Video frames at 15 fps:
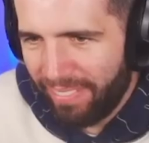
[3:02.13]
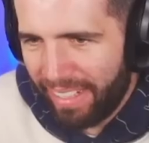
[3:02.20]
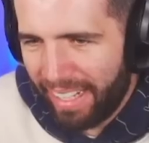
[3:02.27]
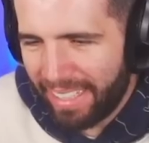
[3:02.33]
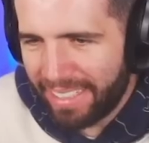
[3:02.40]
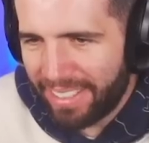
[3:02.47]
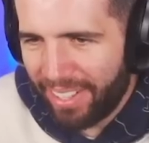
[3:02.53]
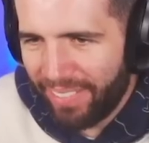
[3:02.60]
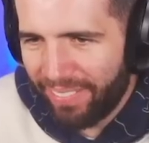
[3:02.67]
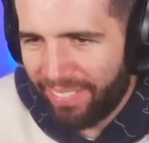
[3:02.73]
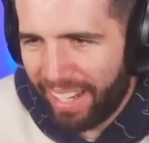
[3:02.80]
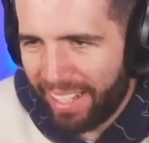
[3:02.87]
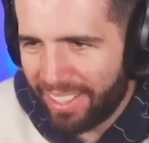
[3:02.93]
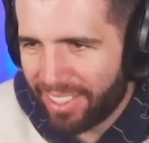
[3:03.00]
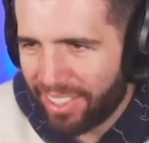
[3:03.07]
I like Tom
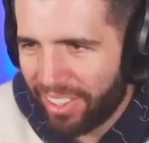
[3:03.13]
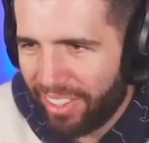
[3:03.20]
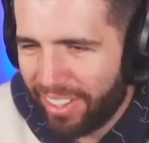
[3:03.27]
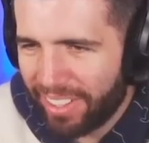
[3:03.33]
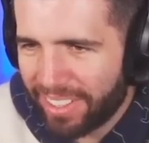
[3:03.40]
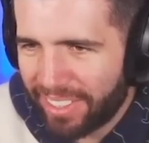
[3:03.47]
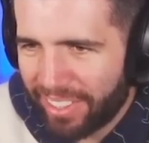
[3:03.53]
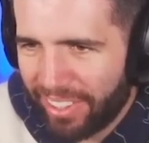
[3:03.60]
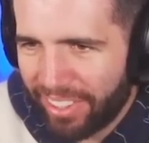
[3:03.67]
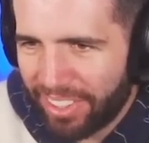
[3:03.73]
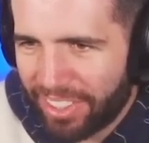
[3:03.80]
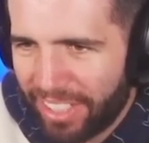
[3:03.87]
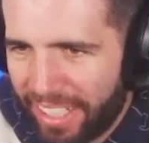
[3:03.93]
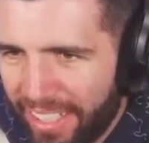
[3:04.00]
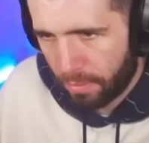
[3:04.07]
Bradshaw on the score
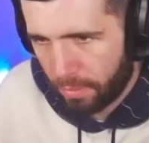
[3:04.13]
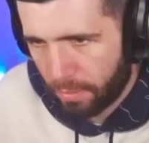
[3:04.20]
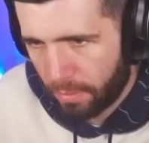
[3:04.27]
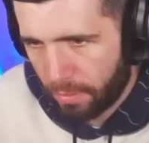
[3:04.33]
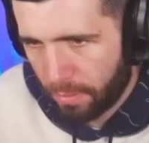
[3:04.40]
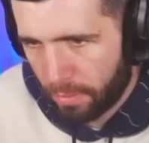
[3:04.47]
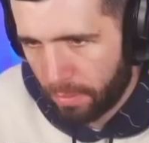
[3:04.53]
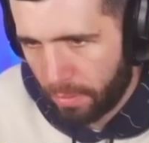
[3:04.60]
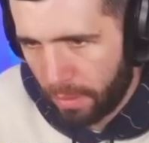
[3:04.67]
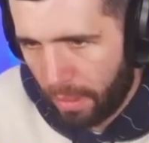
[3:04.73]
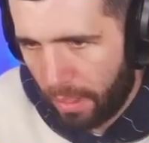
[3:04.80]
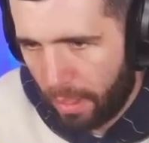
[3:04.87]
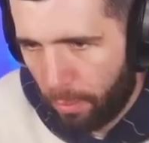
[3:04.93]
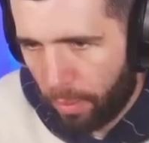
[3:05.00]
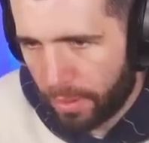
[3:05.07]
sheet.
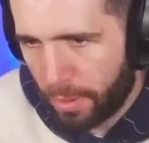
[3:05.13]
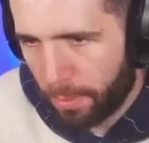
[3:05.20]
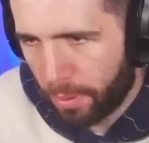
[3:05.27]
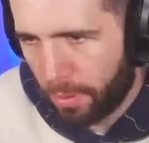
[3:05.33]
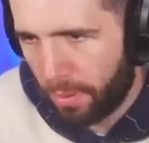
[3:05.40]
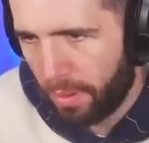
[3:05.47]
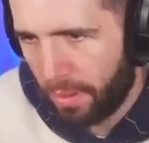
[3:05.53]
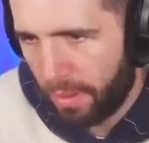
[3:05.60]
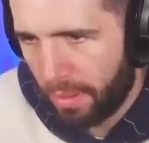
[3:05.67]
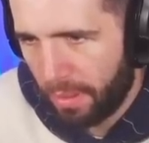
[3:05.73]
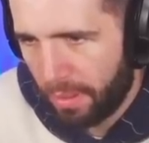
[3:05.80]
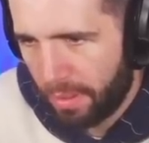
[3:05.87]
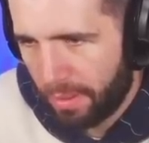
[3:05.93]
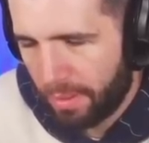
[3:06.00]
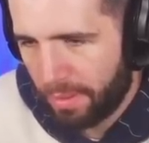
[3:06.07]
Oh, what a ball.
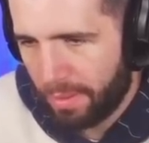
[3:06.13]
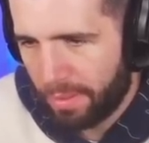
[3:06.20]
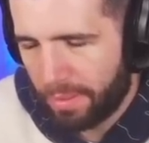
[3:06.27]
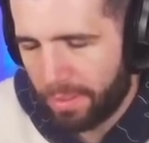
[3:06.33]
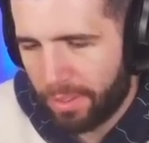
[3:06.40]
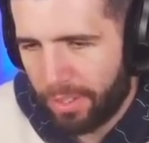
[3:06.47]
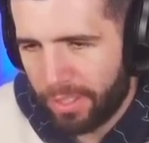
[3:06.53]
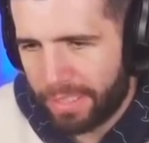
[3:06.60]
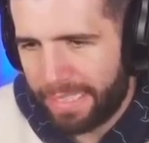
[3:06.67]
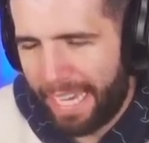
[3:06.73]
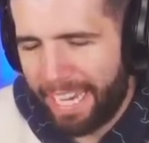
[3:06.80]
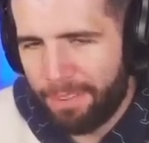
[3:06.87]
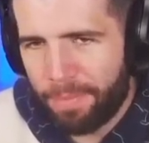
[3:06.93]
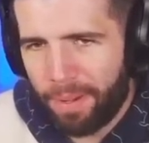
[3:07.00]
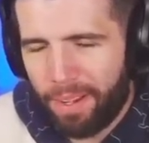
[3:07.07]
Good
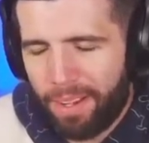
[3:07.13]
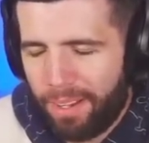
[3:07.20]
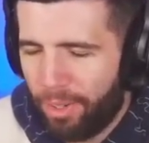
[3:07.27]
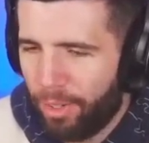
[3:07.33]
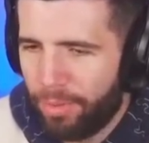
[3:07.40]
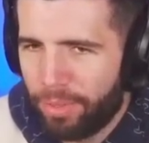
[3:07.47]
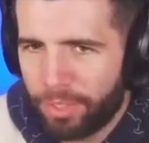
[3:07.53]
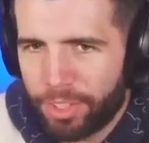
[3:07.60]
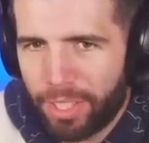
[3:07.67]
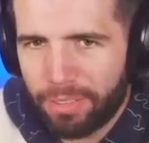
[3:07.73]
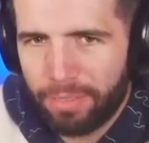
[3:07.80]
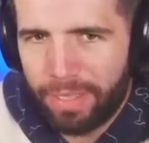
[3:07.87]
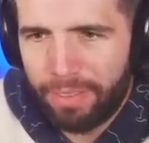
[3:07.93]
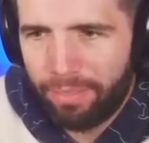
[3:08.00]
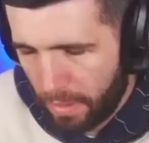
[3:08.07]
save, Bart. Awful shot
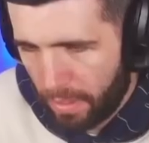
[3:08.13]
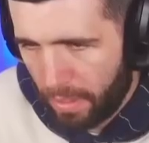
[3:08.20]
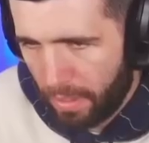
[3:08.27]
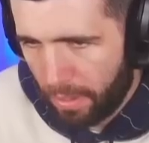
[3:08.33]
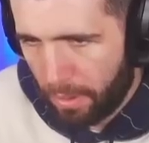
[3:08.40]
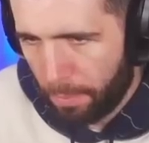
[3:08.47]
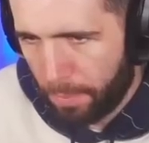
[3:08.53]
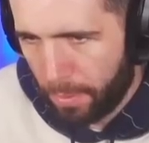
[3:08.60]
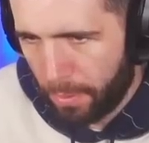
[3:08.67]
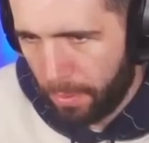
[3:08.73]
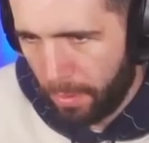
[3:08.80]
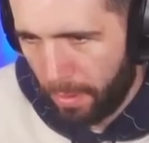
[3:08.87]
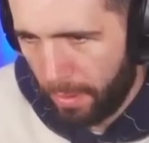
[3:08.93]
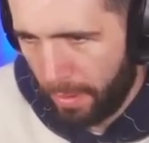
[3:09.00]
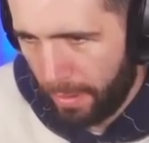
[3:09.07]
from him. Oh, good
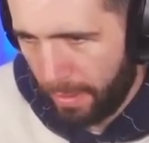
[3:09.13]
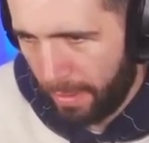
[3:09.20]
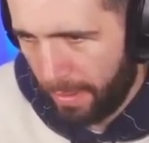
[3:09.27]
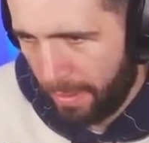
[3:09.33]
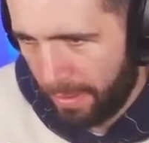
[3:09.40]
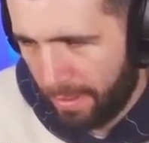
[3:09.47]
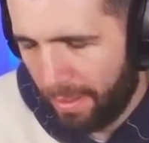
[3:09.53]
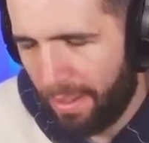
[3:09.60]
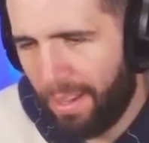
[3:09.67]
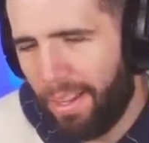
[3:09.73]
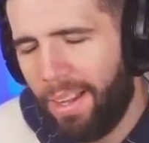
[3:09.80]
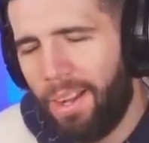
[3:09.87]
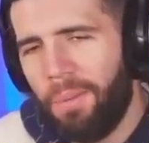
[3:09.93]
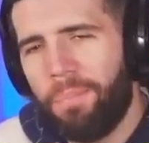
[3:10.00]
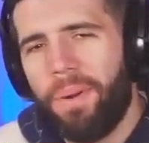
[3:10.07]
ball.
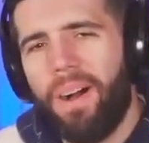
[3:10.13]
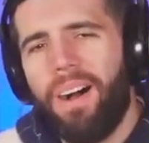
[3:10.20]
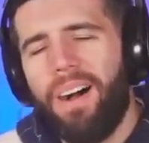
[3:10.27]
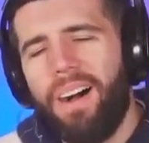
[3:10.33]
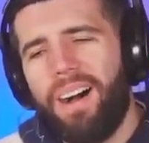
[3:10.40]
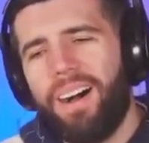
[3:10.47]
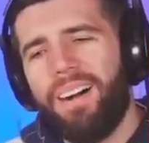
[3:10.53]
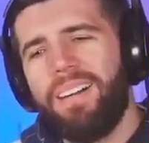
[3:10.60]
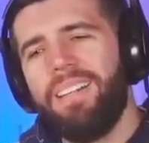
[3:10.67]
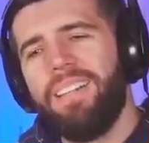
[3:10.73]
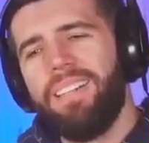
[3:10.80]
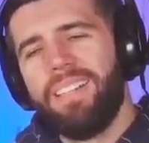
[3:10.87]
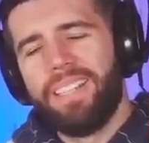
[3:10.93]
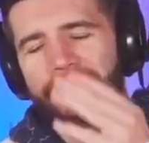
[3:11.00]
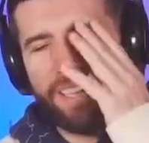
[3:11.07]
Oh, Bart.
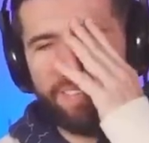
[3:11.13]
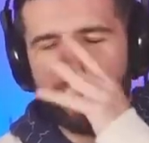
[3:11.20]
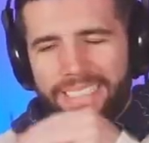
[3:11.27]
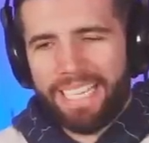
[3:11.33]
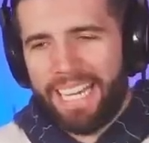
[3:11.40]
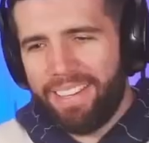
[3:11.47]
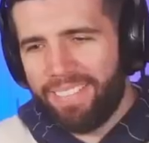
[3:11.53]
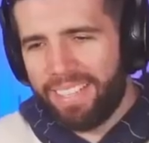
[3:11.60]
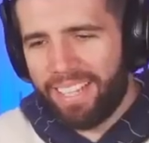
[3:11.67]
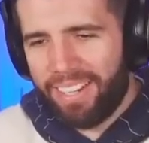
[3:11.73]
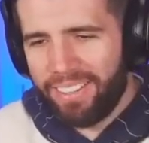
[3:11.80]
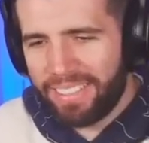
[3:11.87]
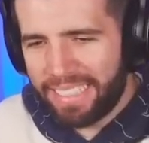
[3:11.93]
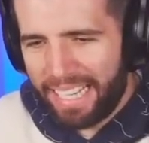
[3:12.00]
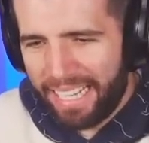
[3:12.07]
You got to be saving
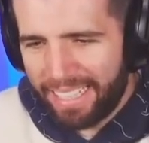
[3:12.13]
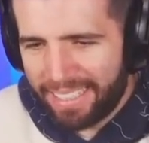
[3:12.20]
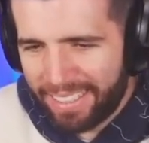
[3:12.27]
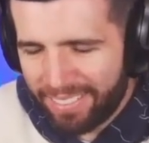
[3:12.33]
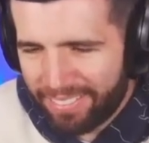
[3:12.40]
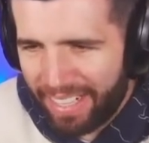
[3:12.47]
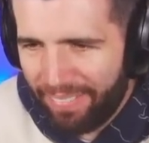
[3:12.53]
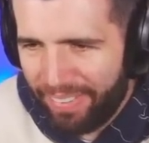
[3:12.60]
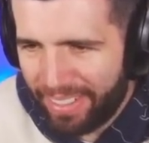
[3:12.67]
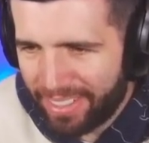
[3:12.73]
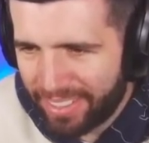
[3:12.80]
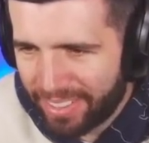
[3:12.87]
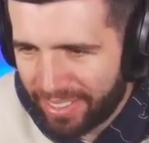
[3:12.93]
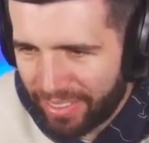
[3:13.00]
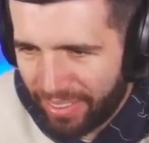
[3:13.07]
those, lad. Revich
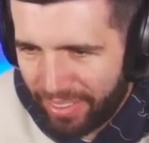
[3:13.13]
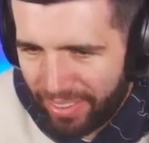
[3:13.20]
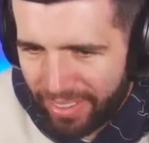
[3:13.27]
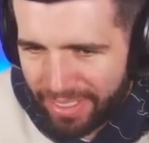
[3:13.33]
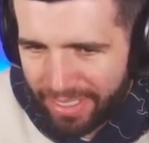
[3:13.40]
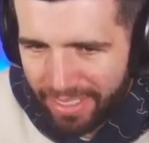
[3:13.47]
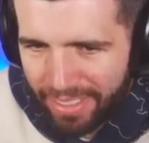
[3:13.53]
has scored.